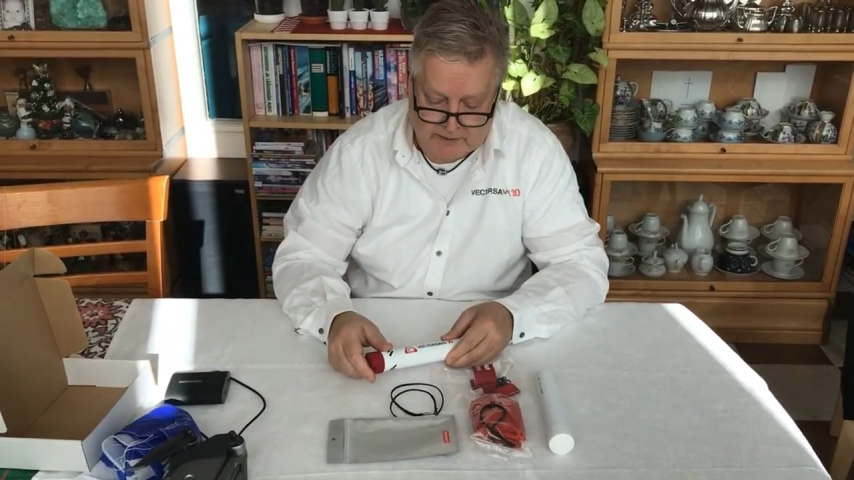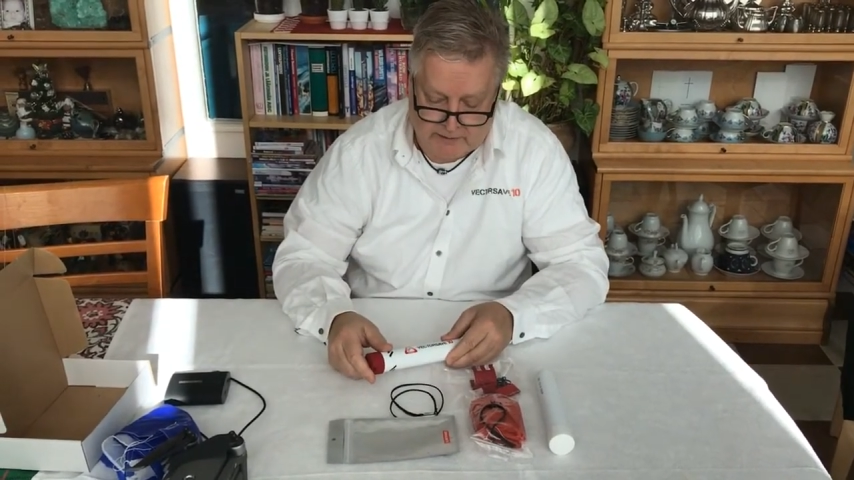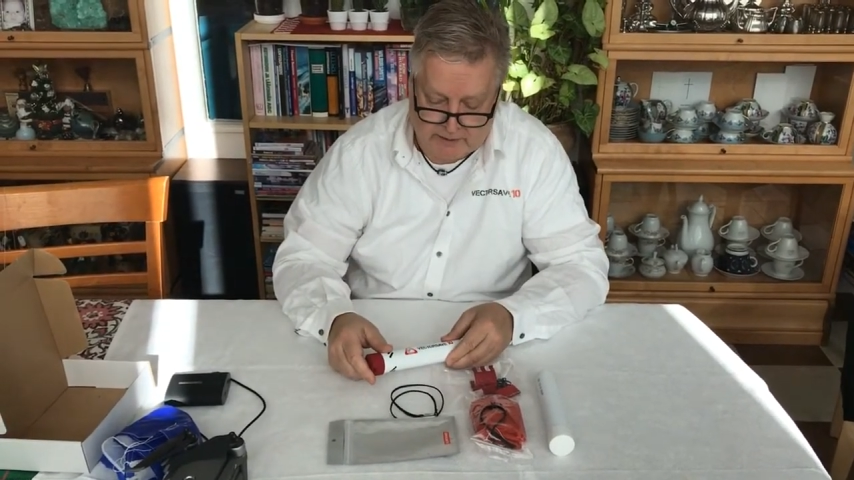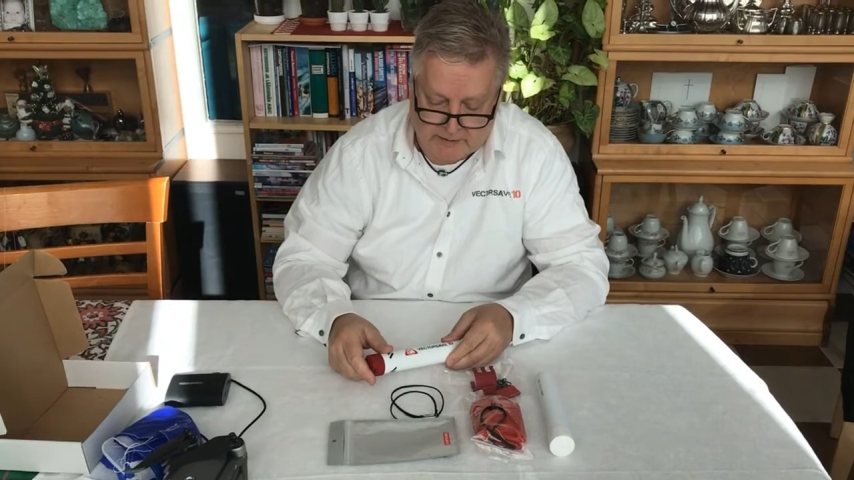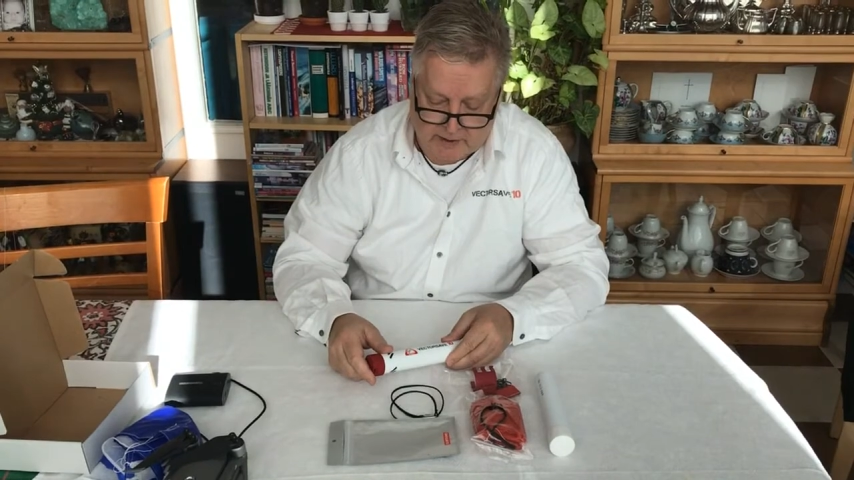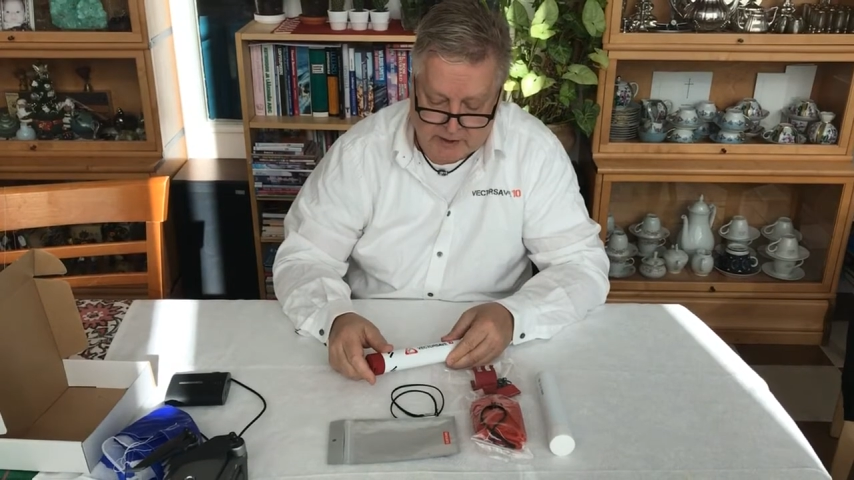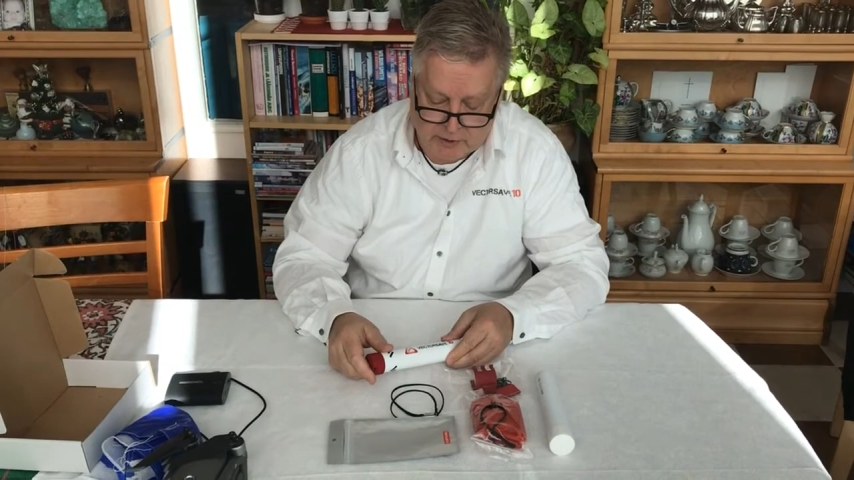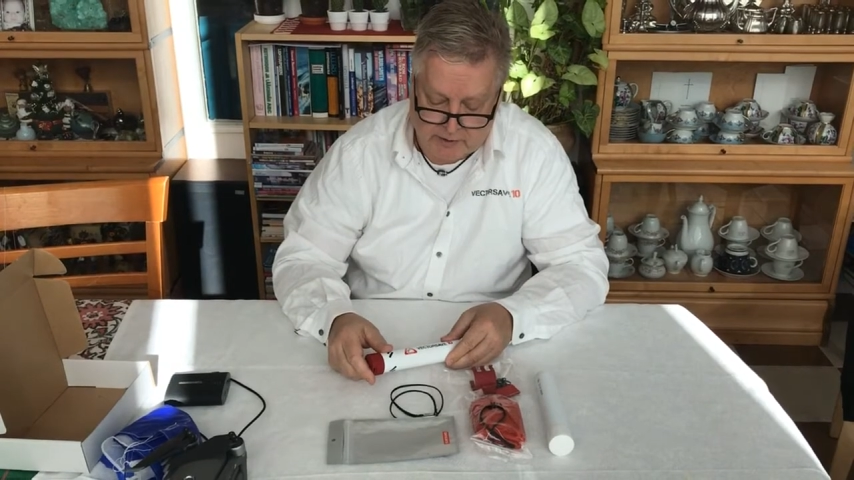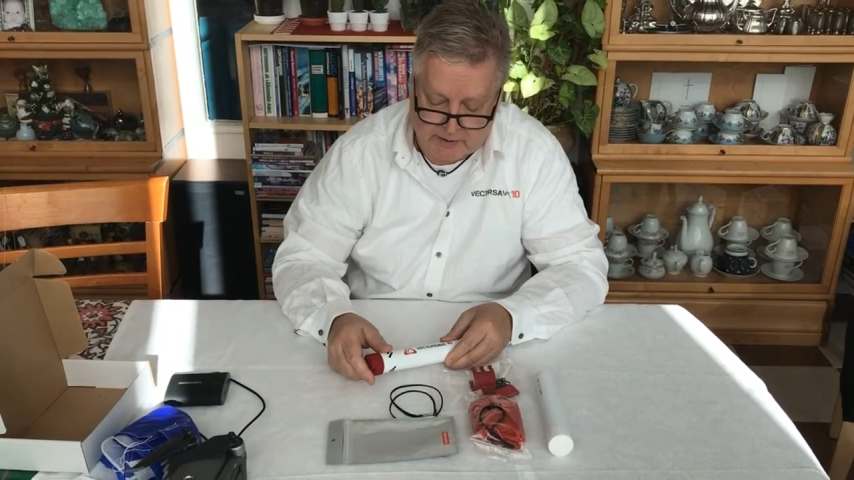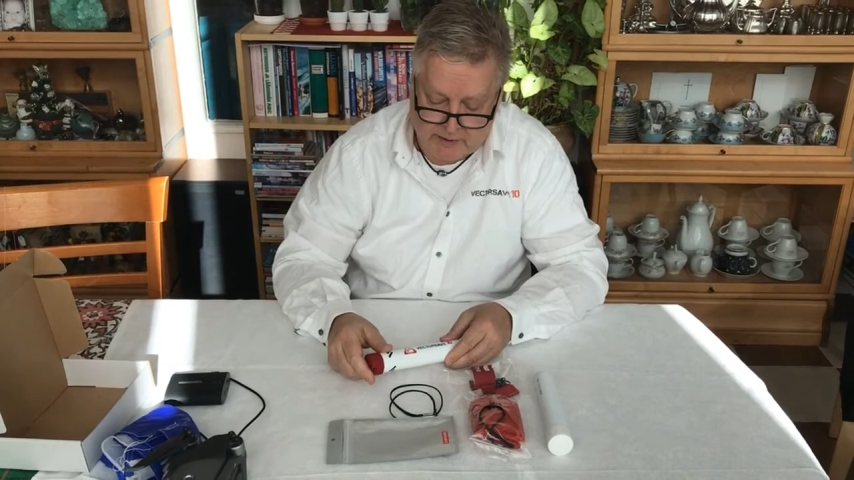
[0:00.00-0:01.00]
that it
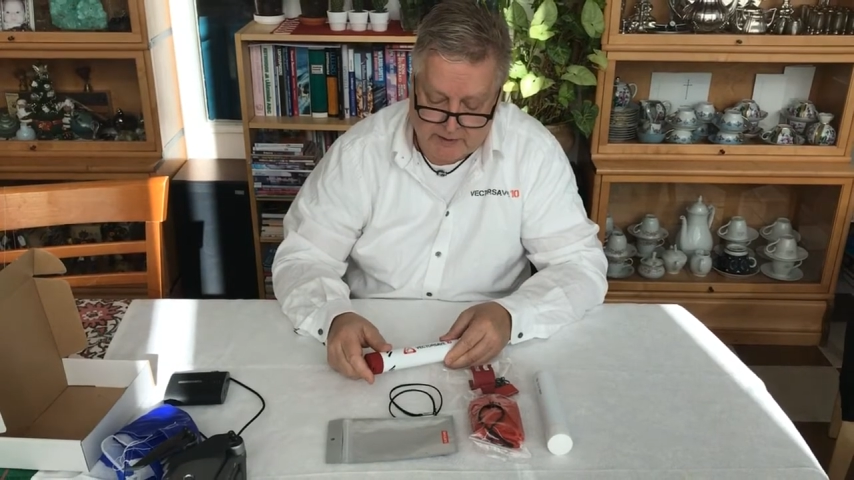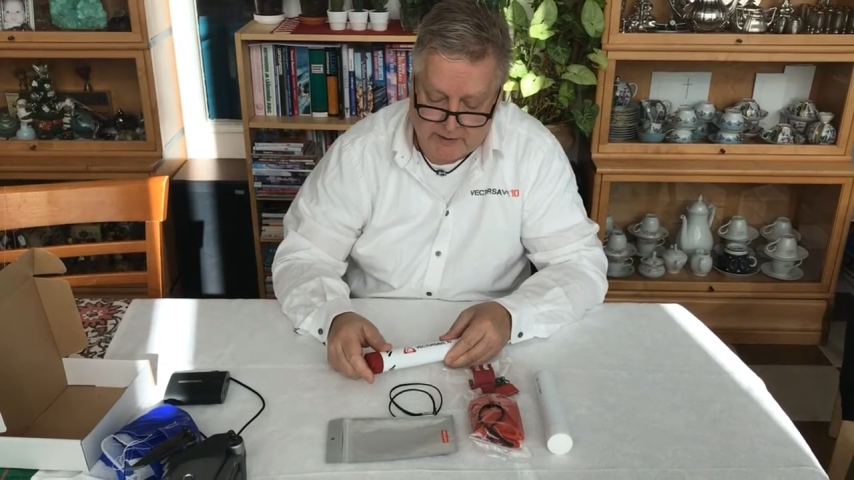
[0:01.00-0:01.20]
actually